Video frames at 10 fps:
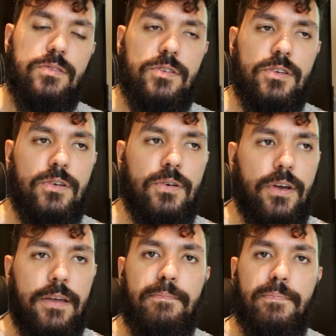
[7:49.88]
to
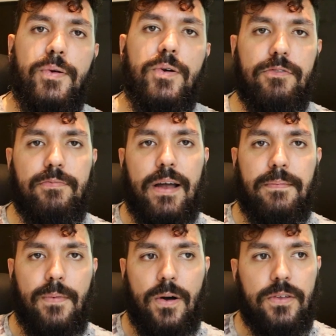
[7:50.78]
improve my
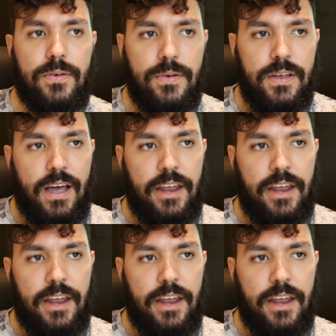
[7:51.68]
model.